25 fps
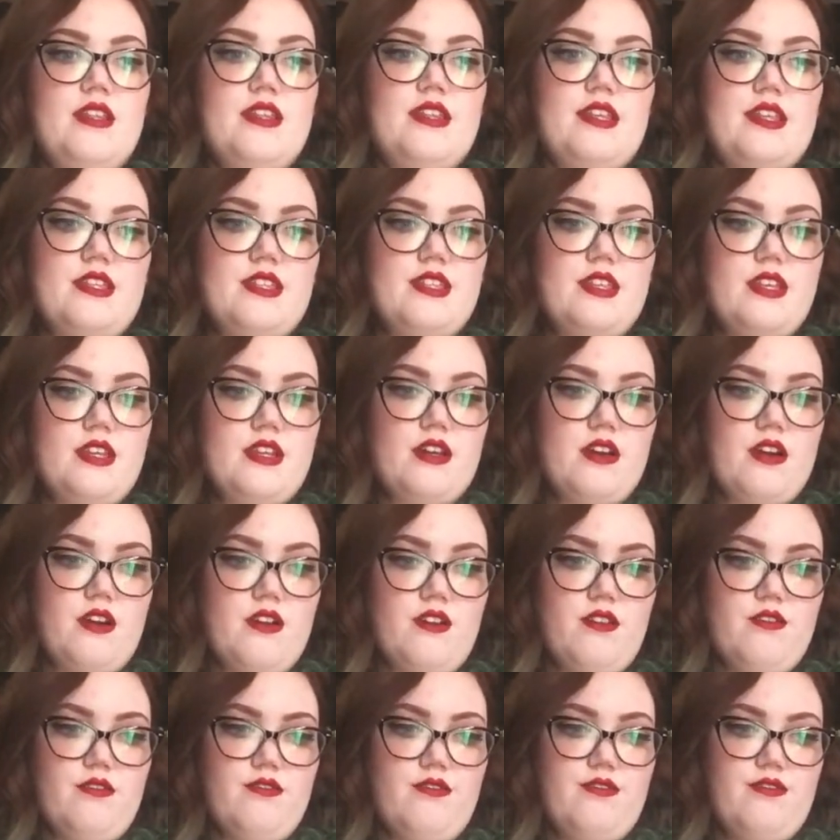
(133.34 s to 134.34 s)
they think
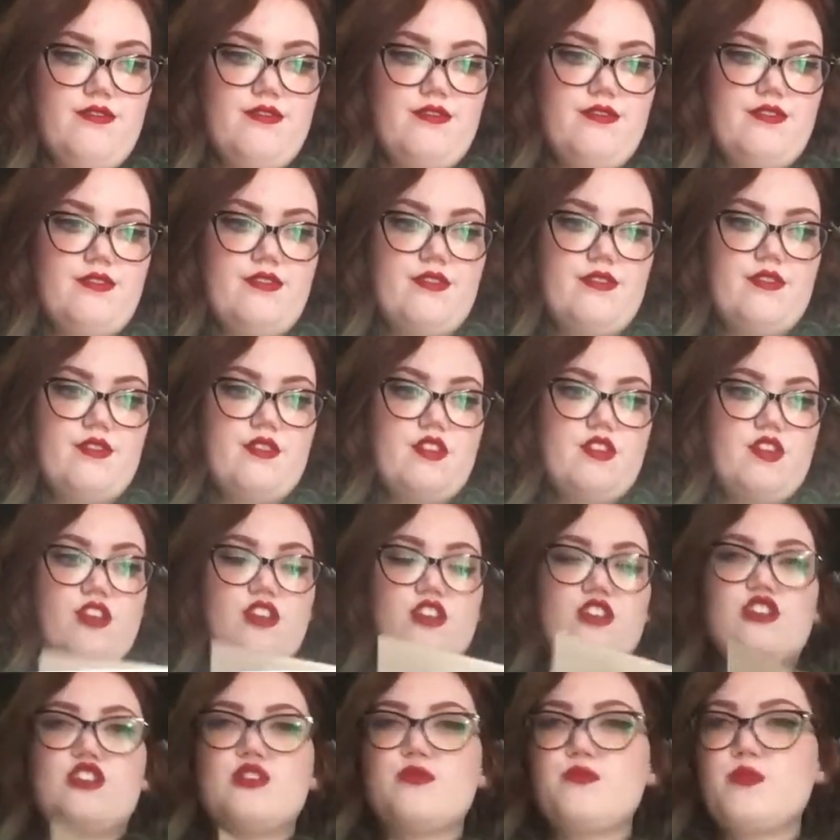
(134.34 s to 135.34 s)
of
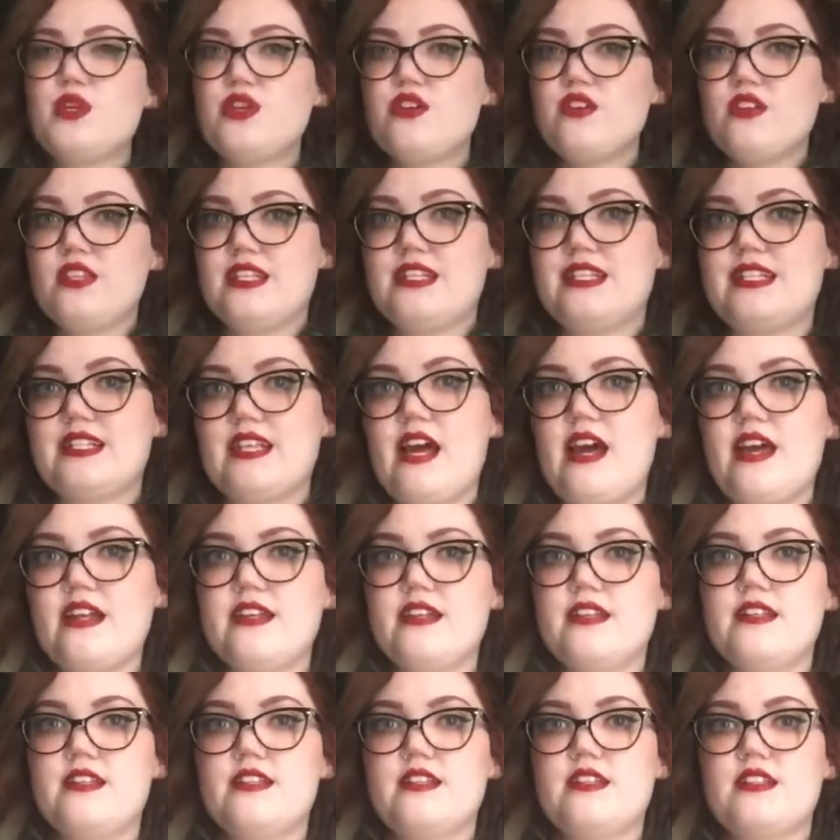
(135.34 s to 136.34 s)
just purely
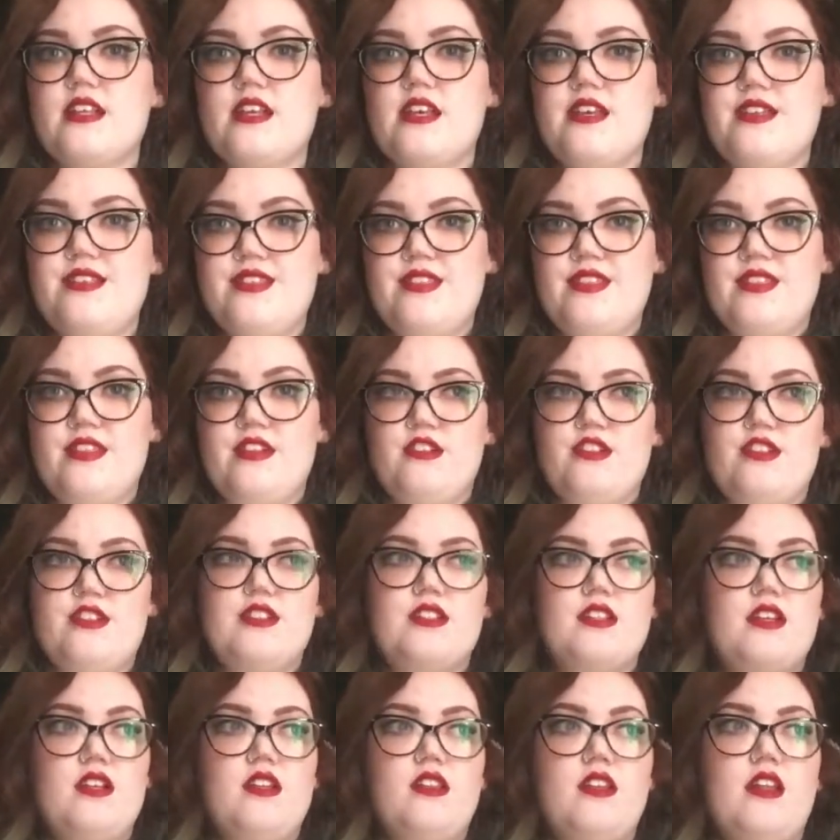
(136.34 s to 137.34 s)
sadness, and
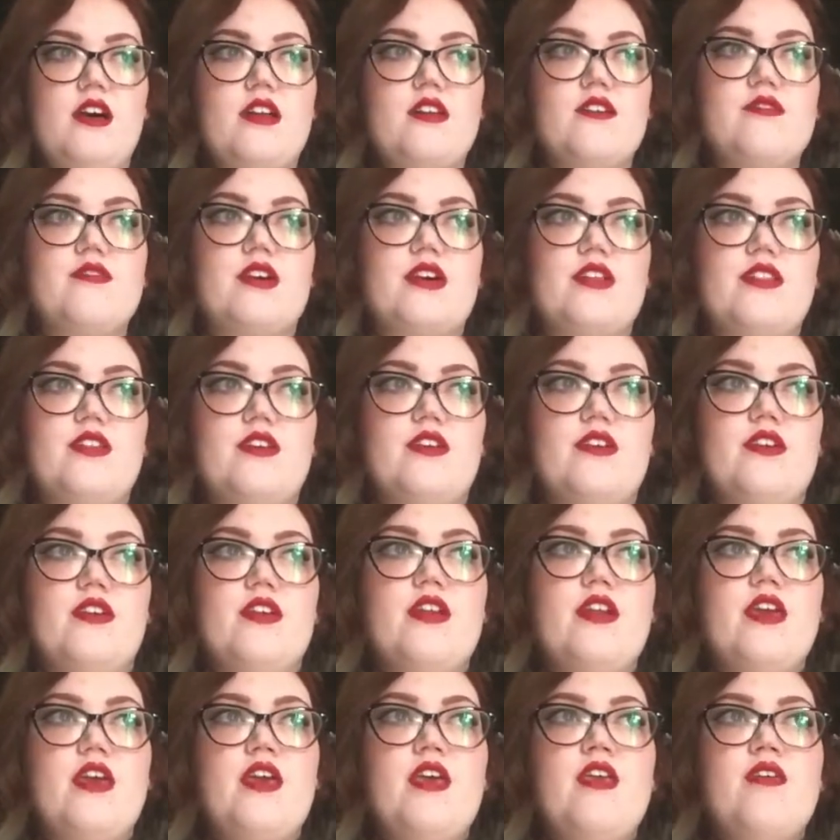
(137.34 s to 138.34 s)
there's a lot of other
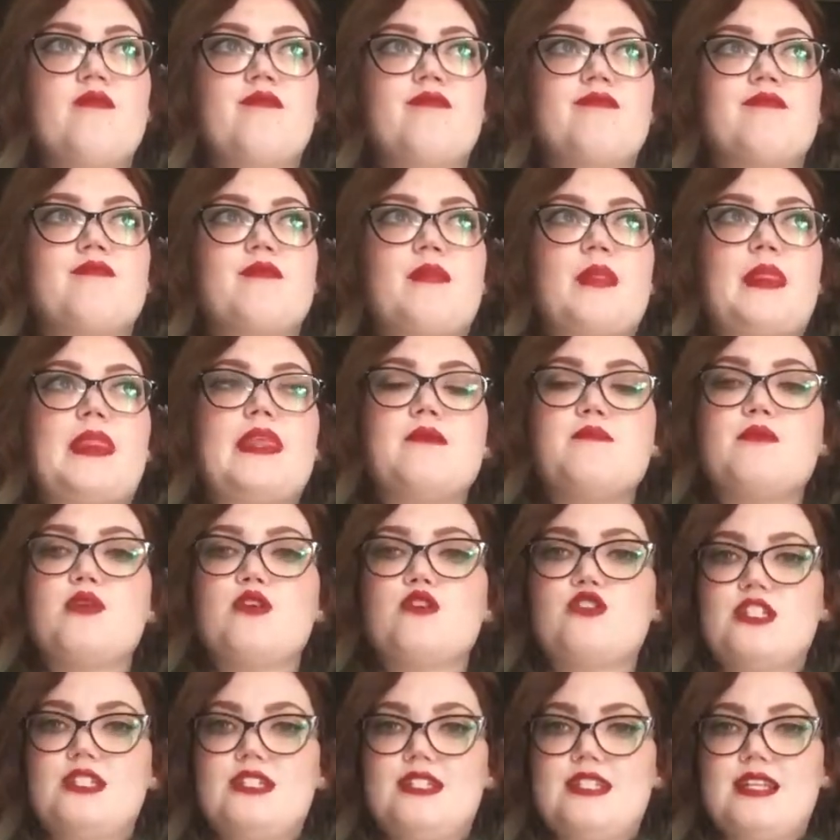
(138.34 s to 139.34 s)

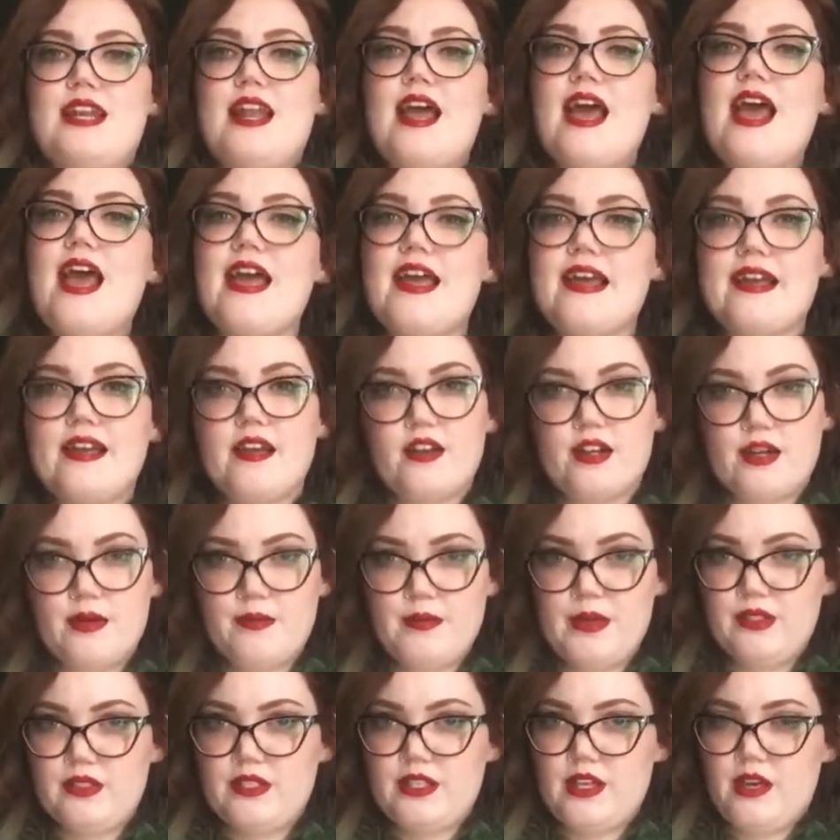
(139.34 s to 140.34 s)
emotions and anger
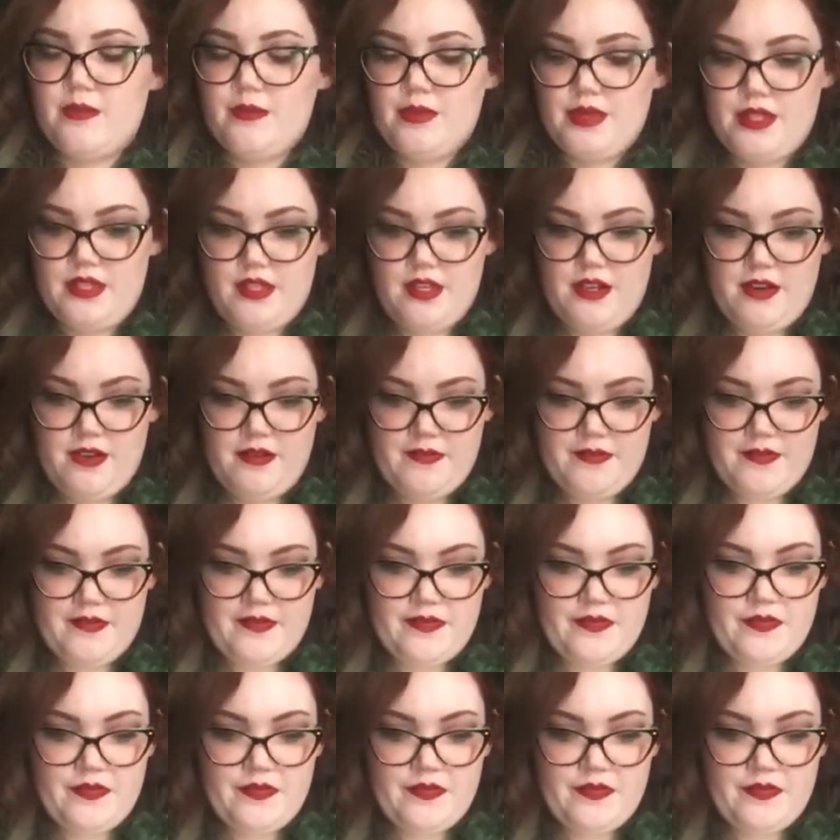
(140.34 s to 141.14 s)
built up in there.